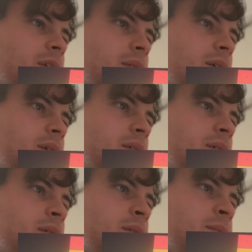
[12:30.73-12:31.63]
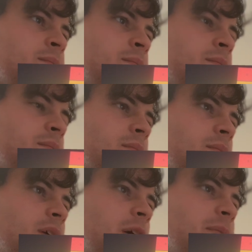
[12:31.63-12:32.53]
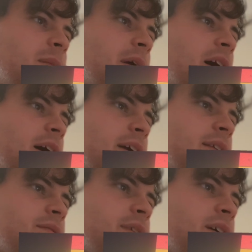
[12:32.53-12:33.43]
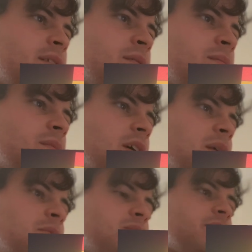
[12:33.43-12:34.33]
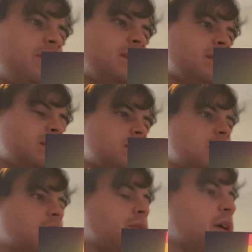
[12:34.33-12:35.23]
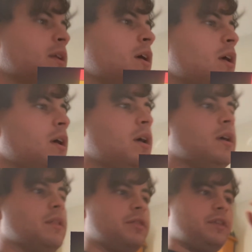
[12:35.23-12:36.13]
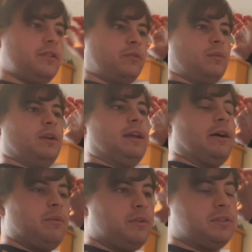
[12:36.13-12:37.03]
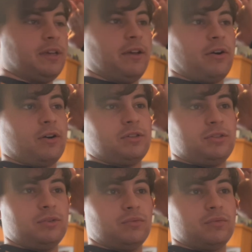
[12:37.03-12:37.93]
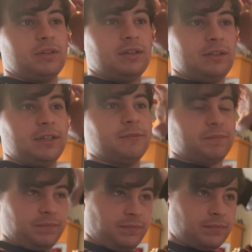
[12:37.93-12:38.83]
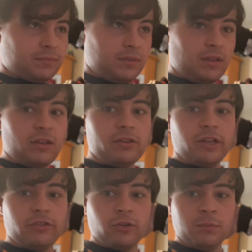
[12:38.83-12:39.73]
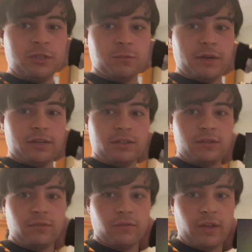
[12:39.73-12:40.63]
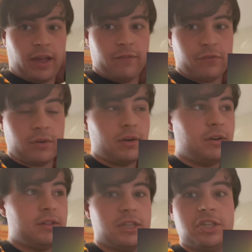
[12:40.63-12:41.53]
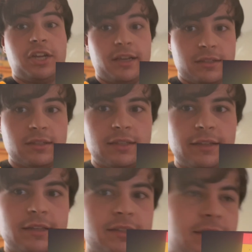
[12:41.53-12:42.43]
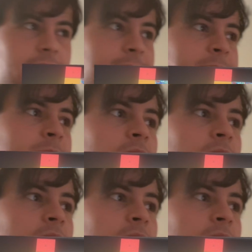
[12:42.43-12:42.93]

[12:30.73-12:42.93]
I'll put it behind Van and in between Fred. That's fine. This one, now I will say, Cars 2 really did so much better for the chases that they did.